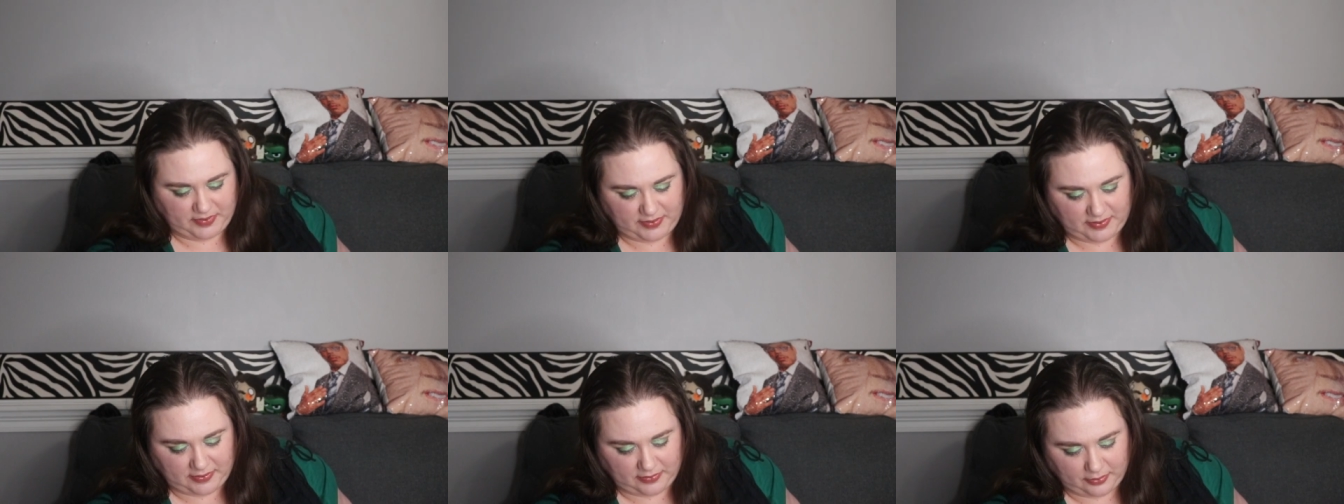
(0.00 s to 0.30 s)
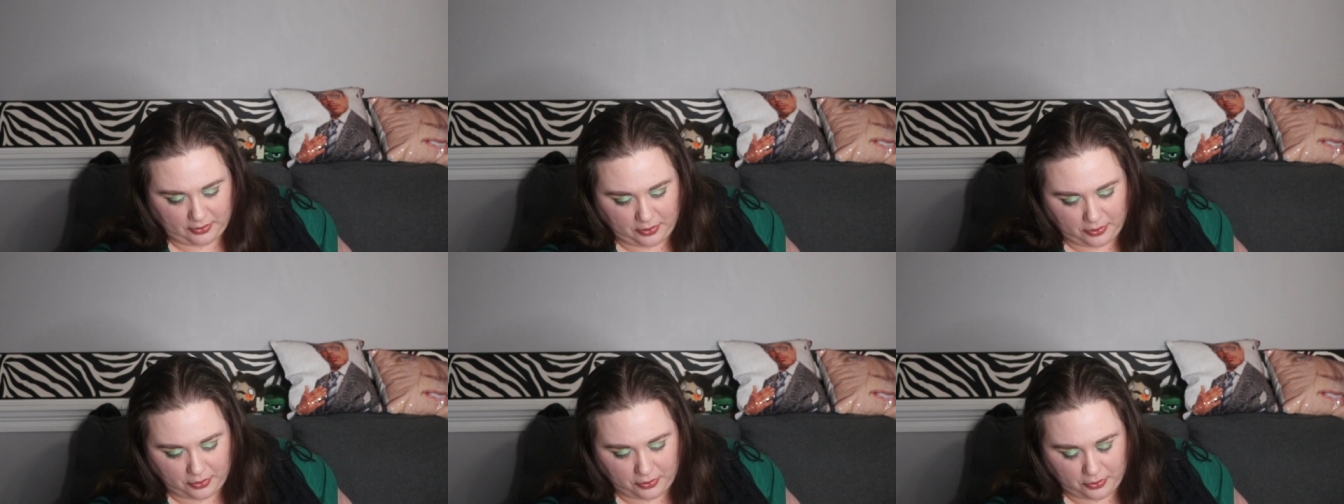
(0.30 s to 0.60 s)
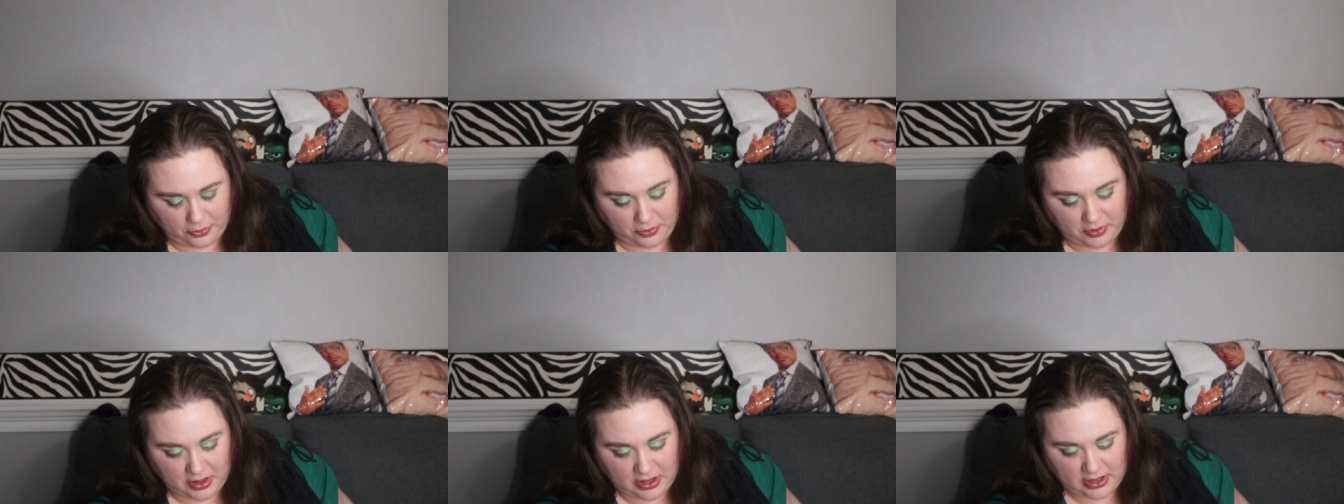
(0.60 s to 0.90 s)

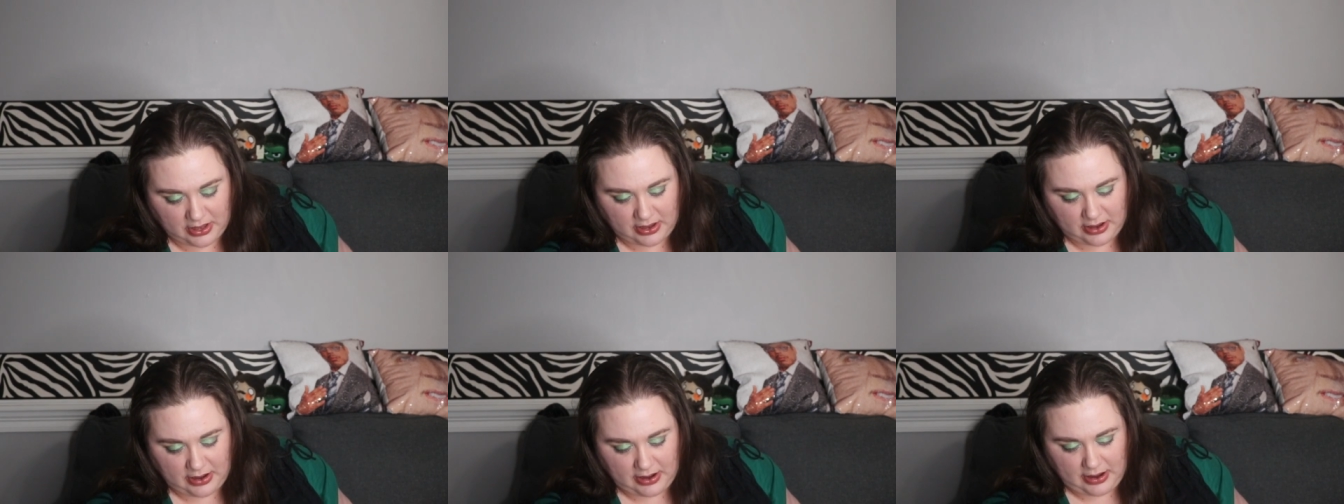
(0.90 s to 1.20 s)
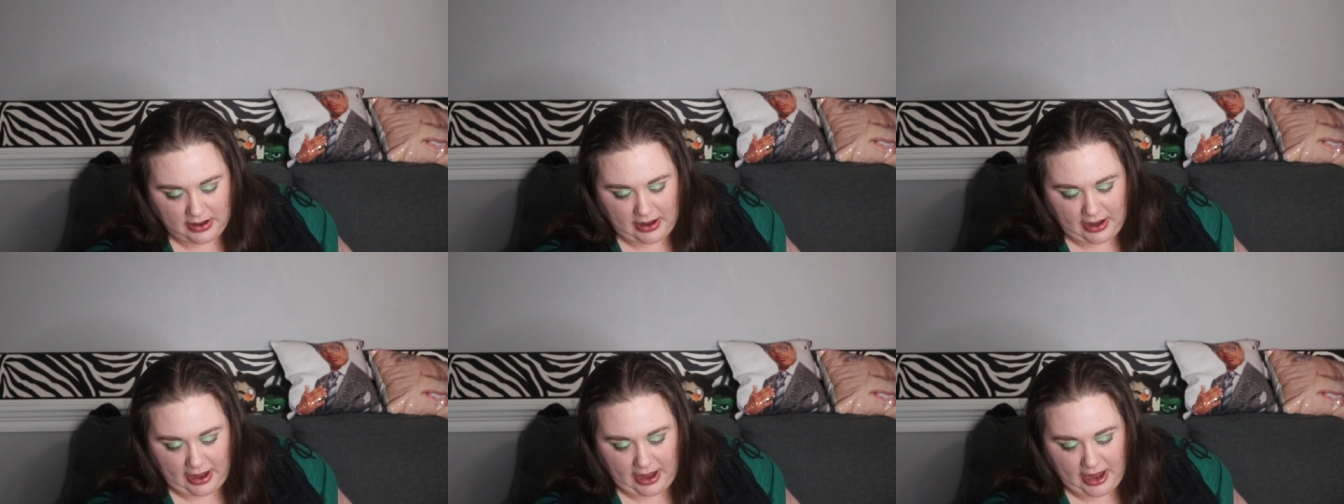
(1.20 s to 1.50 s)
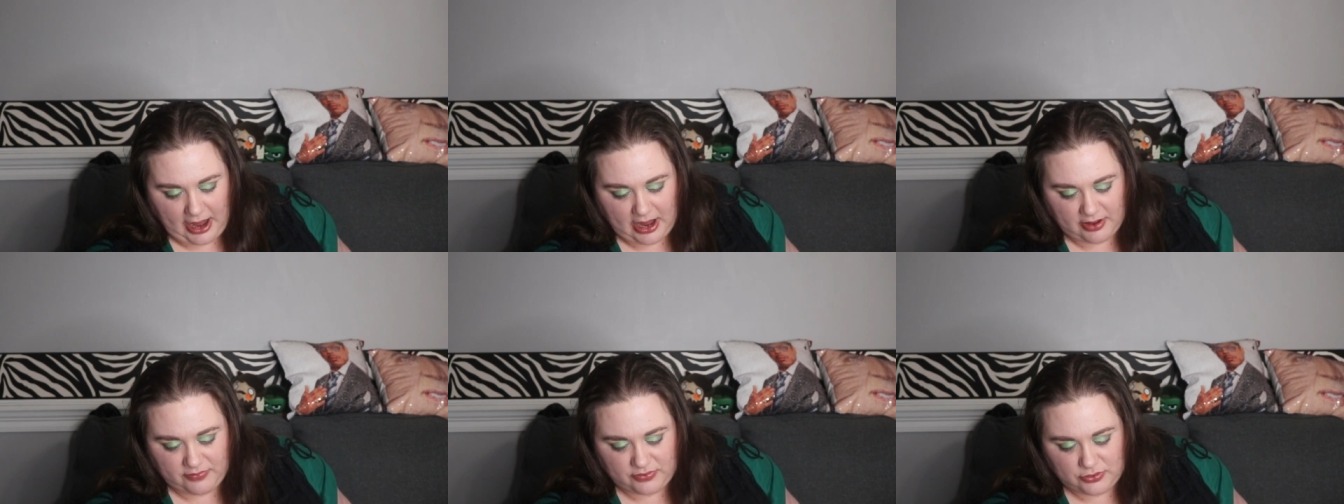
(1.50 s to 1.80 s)
So
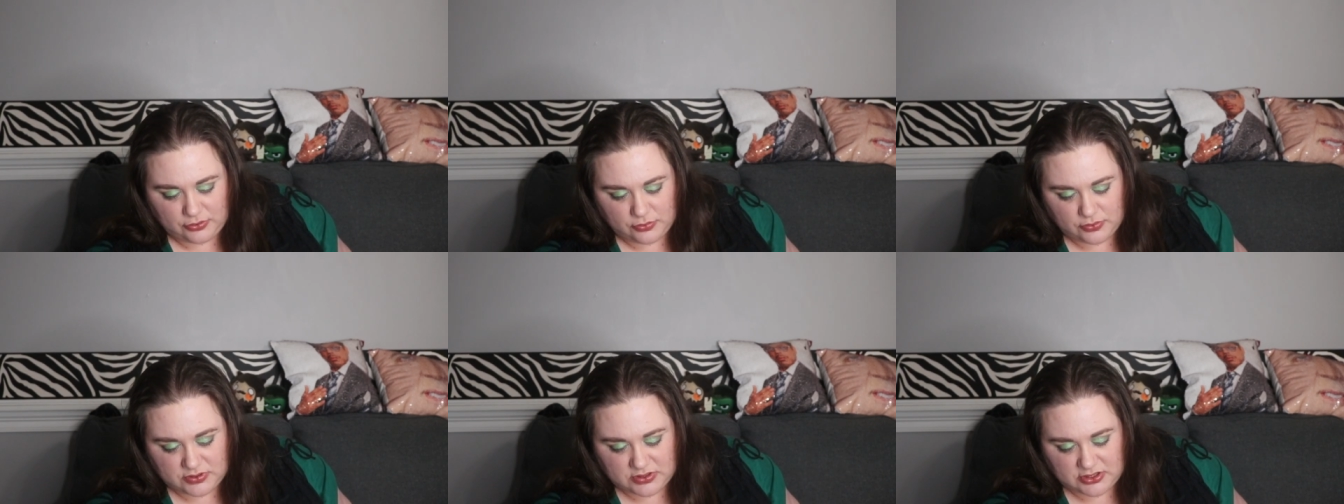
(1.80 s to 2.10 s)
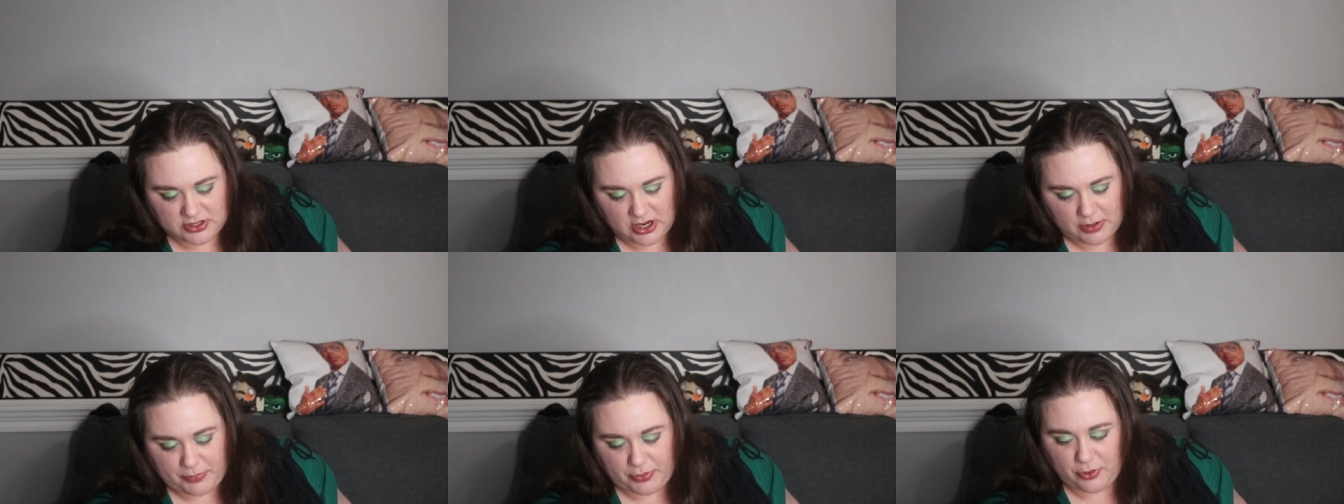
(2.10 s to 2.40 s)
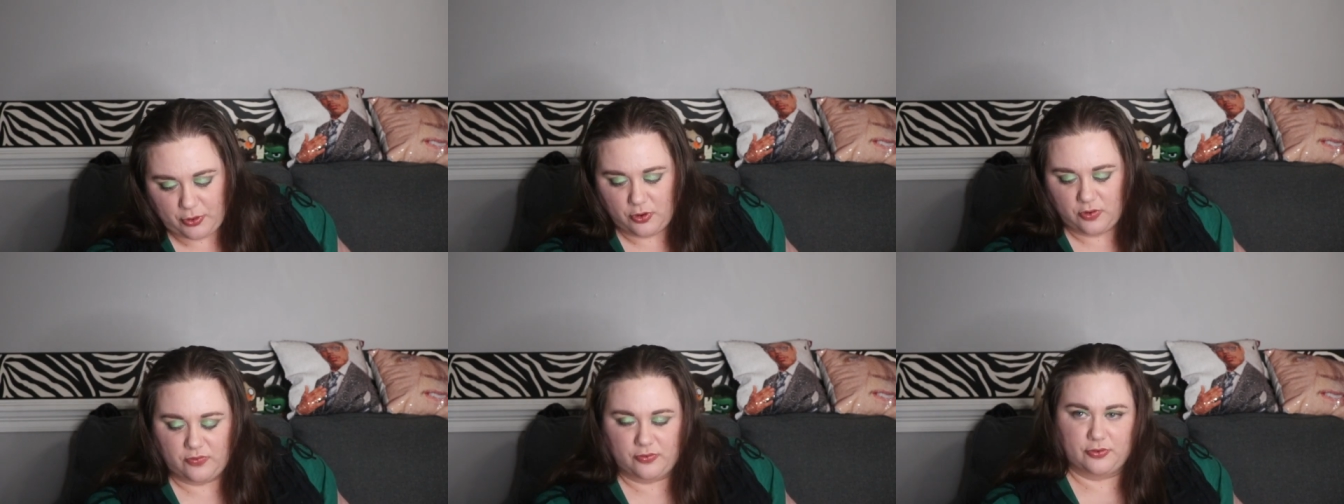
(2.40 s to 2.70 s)
I've used up
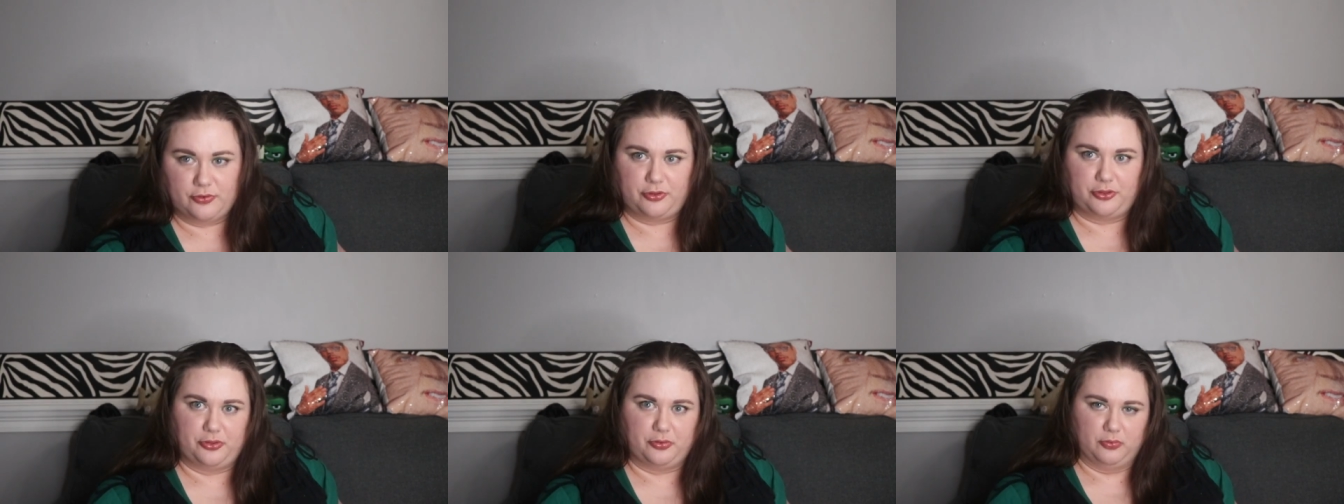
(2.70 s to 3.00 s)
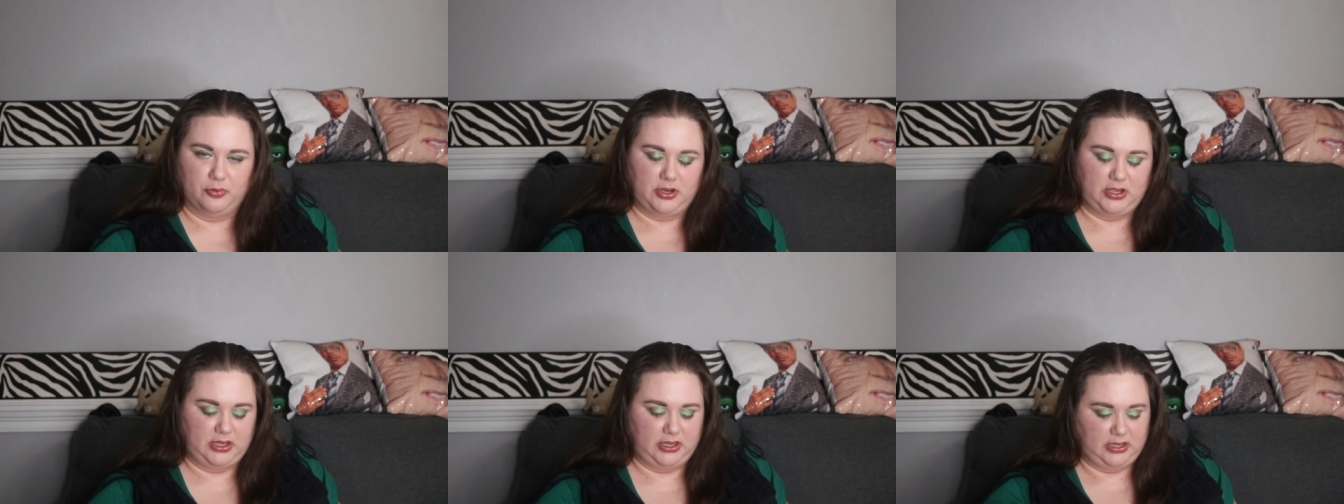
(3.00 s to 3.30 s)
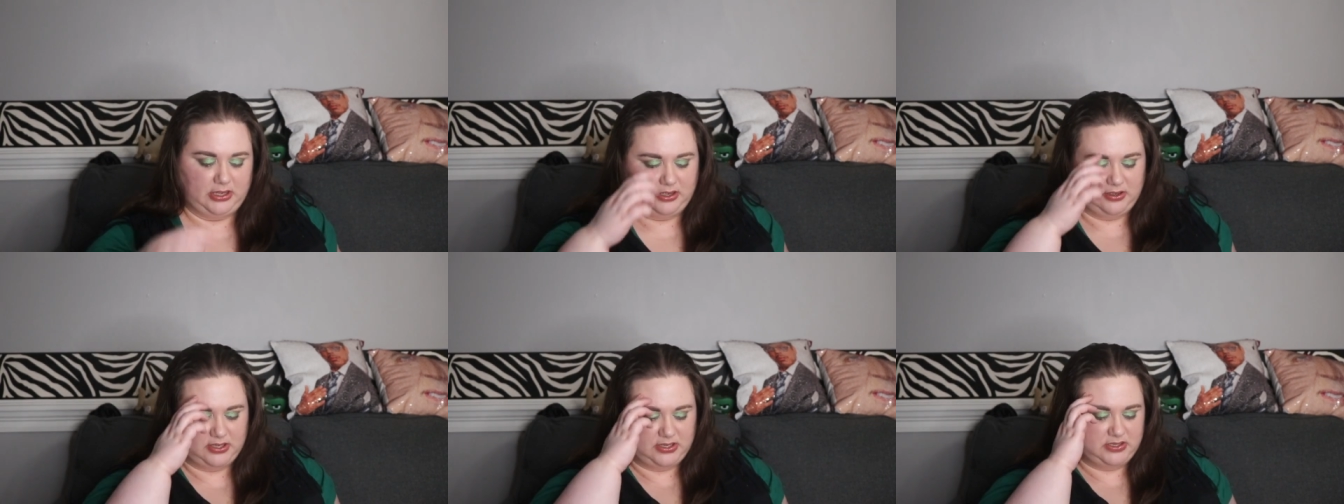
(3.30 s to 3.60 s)
over
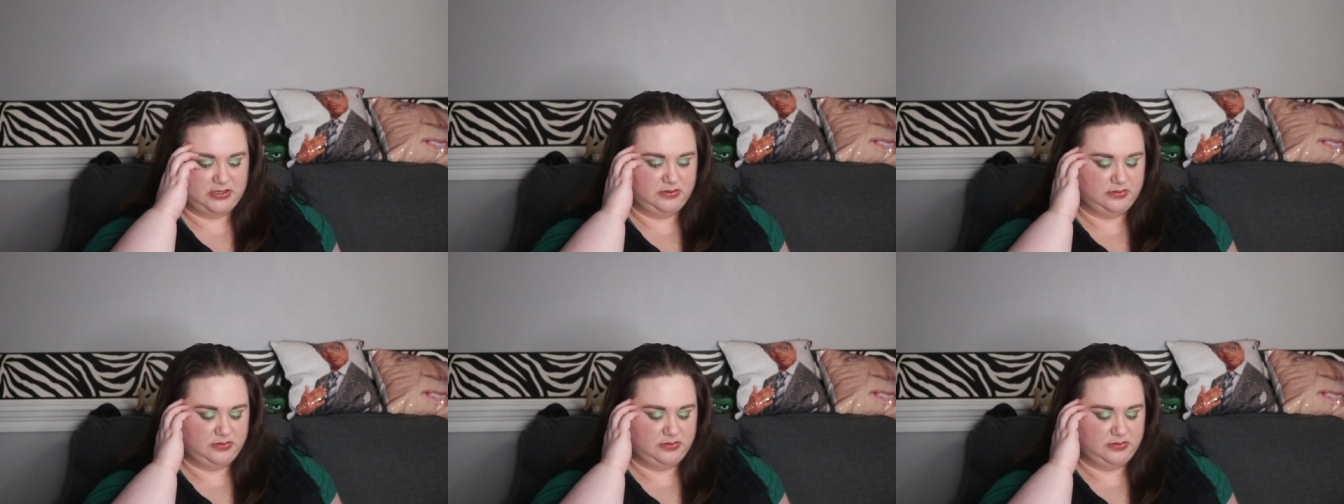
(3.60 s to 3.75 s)
three.